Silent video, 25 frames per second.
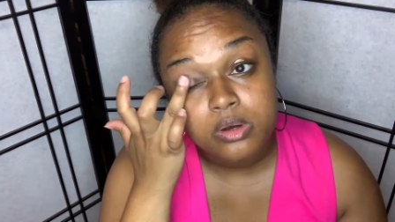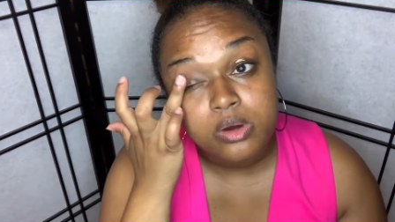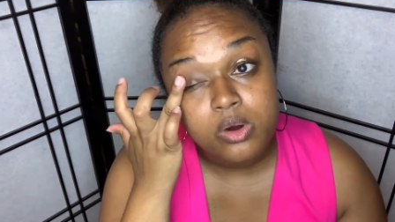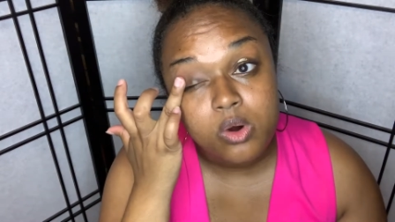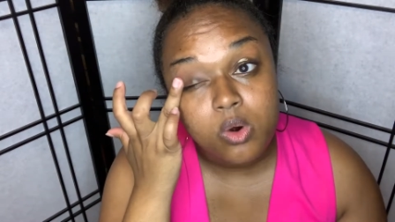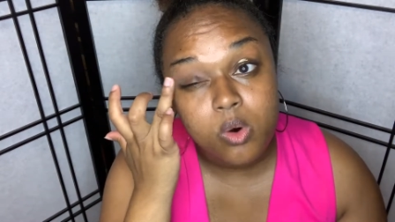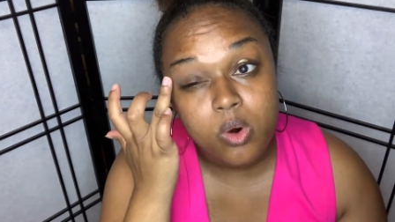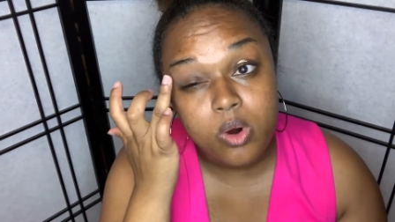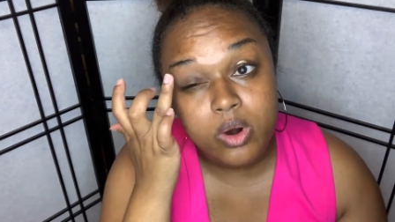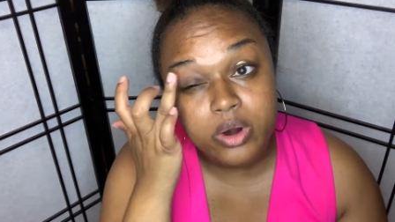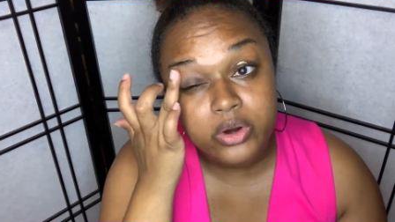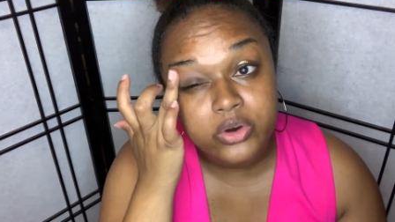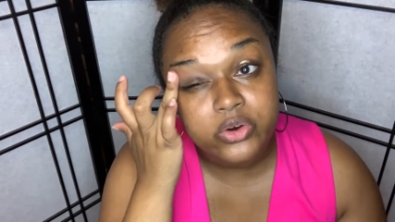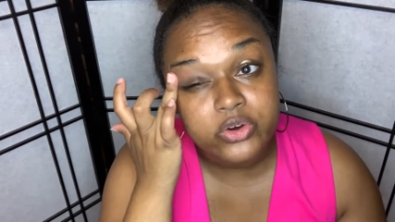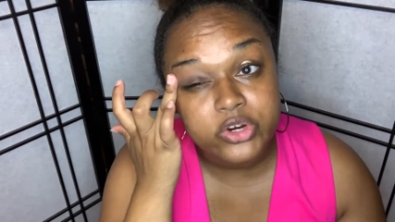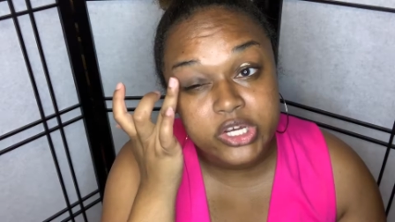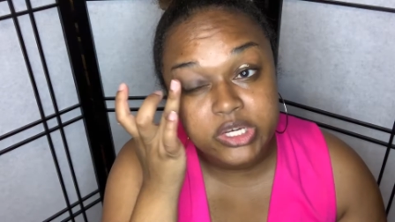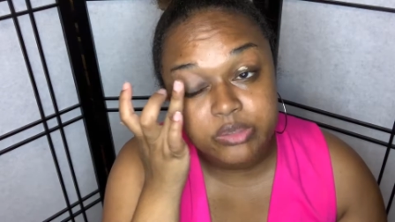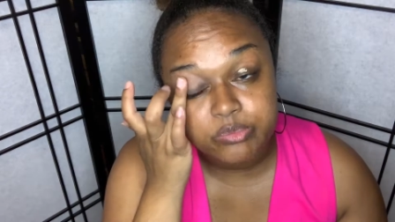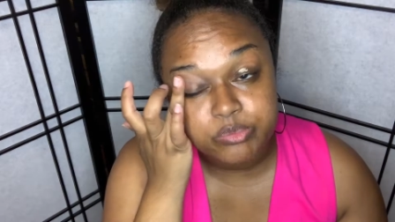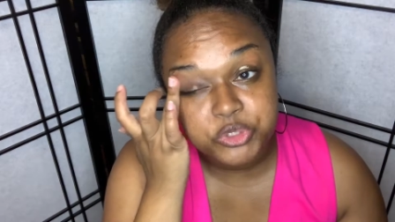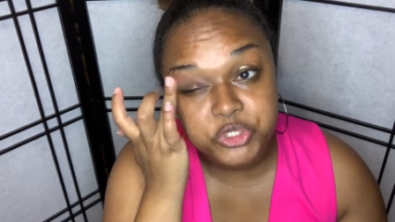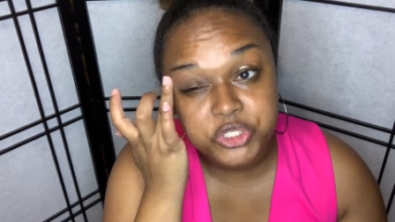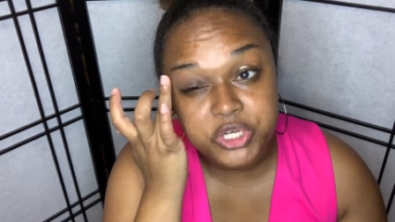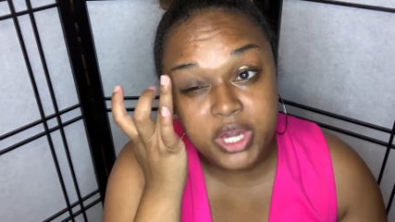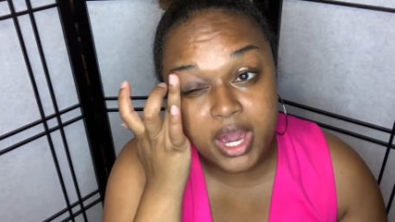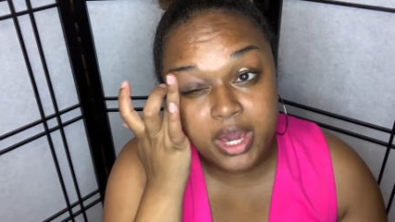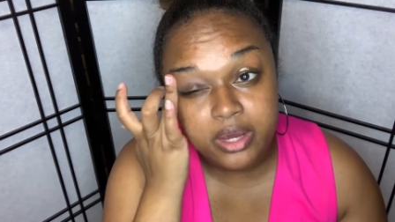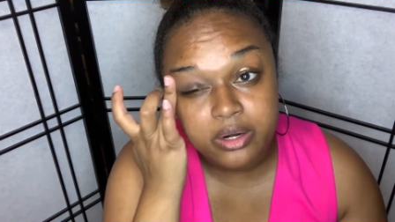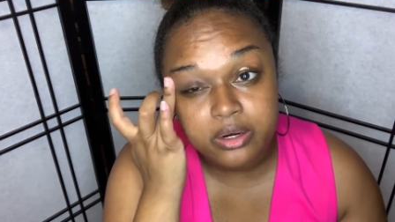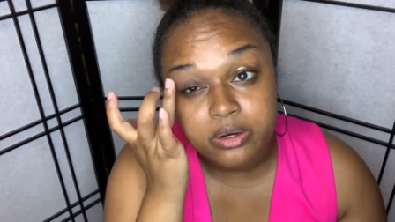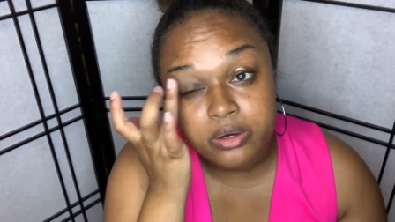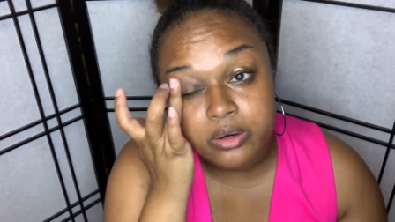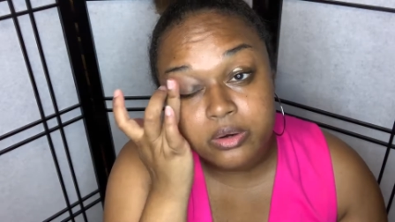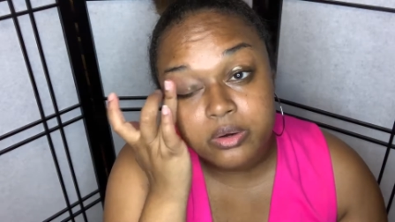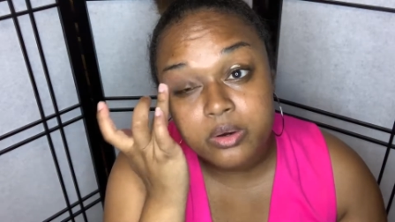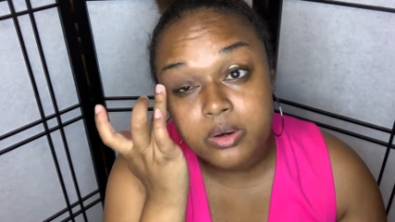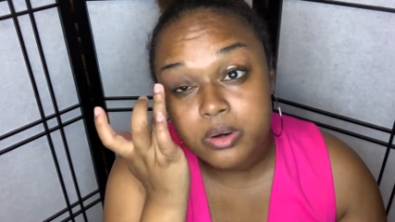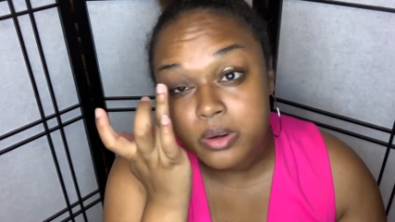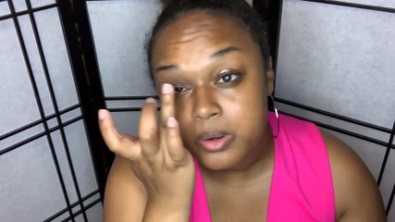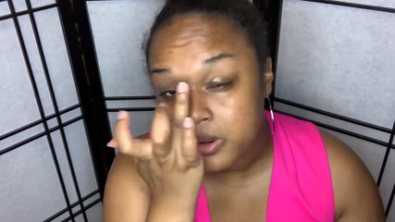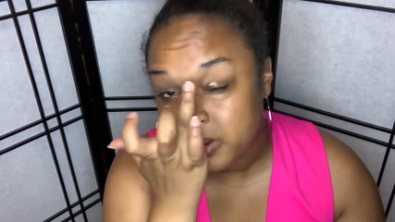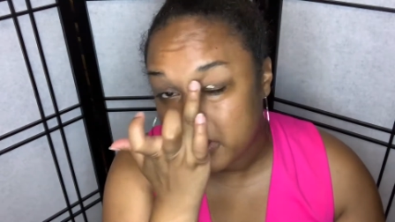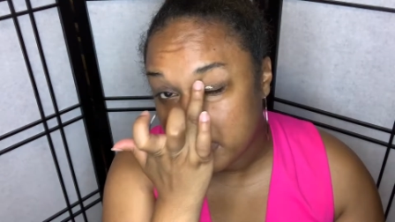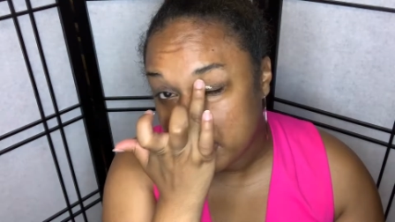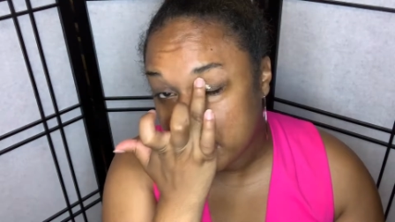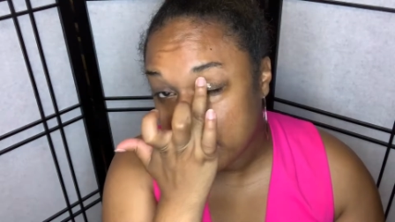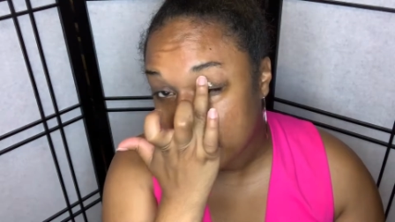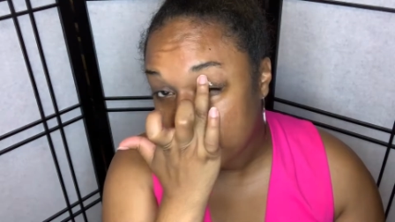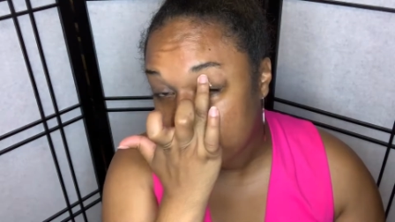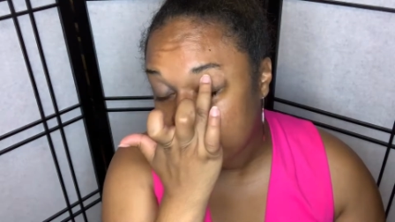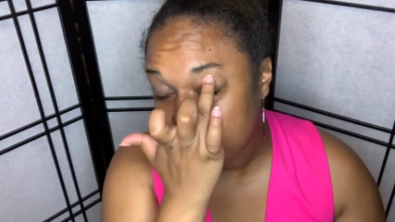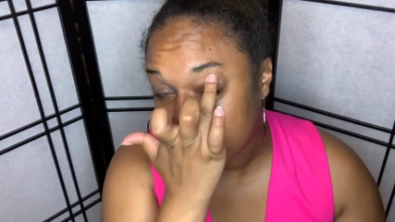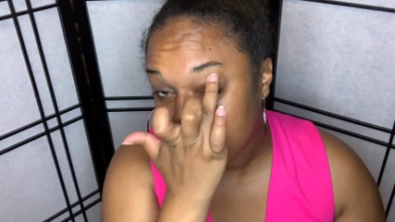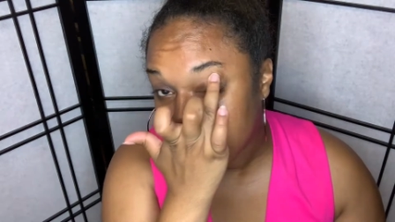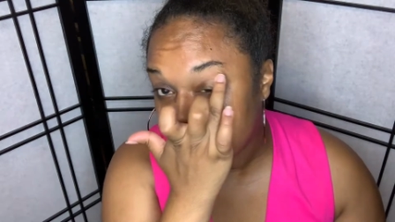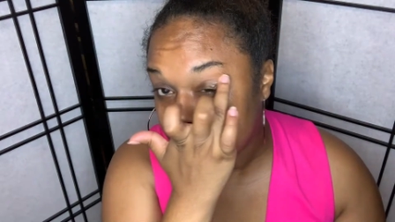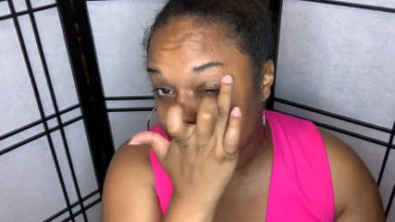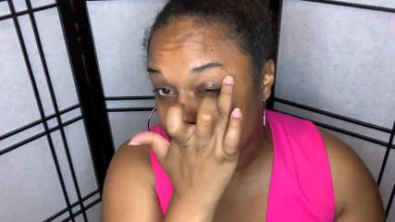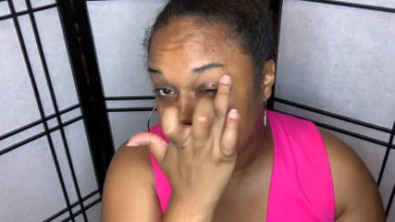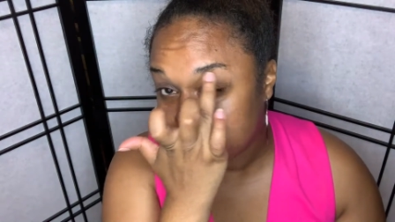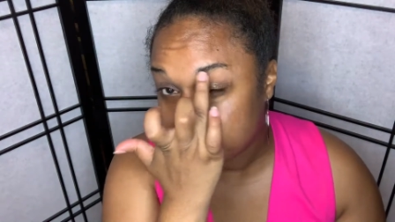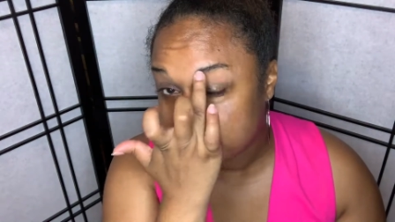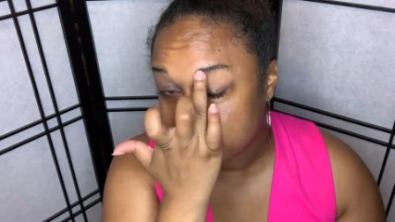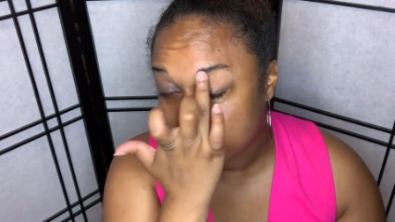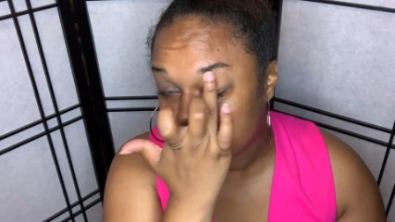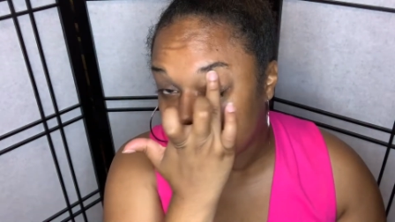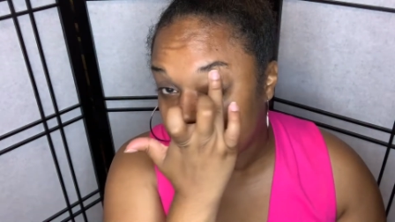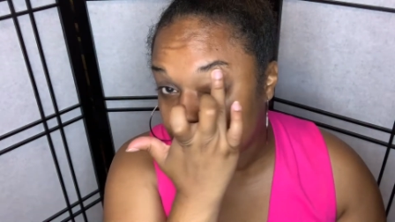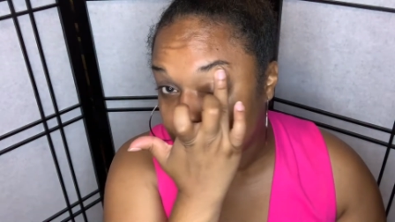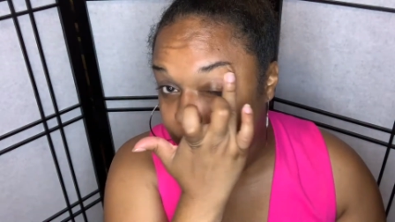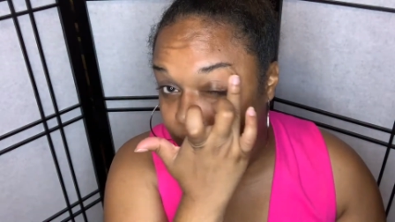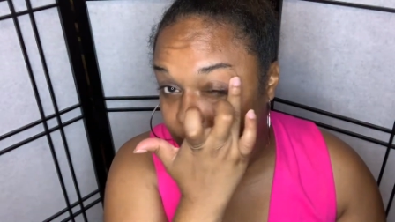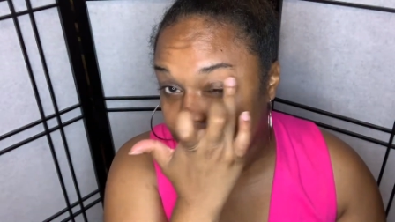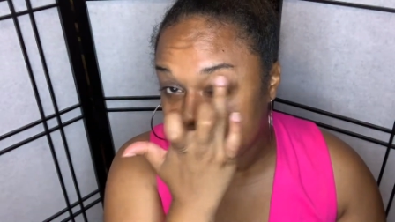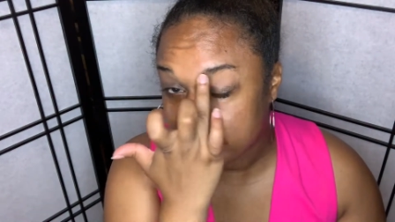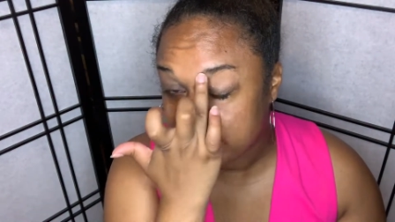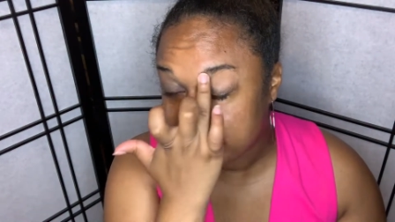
or cream shadow, it's gonna make